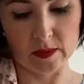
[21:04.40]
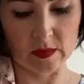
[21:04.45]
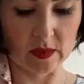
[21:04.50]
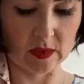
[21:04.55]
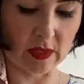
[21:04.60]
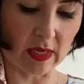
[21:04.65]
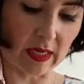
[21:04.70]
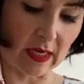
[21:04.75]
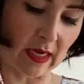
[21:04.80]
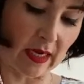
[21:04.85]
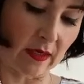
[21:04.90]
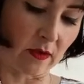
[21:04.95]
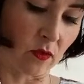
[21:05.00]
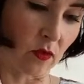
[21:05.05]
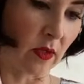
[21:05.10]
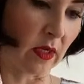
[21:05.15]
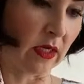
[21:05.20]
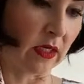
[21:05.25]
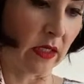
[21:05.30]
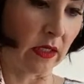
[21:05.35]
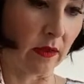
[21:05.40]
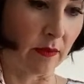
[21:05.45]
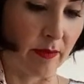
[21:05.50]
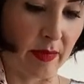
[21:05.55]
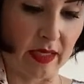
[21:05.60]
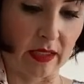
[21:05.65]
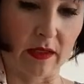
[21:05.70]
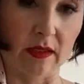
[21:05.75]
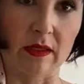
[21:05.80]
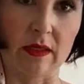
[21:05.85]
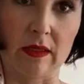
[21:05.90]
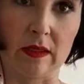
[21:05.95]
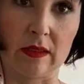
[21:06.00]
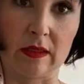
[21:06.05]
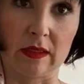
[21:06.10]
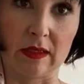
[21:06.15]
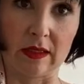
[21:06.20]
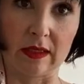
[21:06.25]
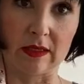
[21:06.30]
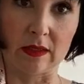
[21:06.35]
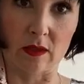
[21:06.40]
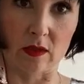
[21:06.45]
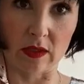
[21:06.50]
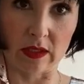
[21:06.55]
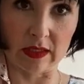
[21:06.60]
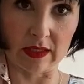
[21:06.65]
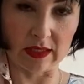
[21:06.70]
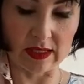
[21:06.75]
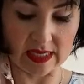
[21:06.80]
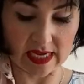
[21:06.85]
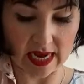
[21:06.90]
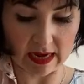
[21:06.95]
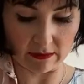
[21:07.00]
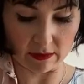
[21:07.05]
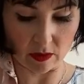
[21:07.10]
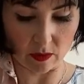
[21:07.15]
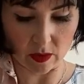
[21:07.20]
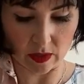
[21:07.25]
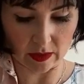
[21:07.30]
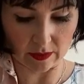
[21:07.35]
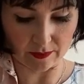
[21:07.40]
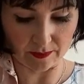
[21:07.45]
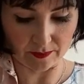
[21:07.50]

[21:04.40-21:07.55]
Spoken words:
That last one I did a bit is narrower.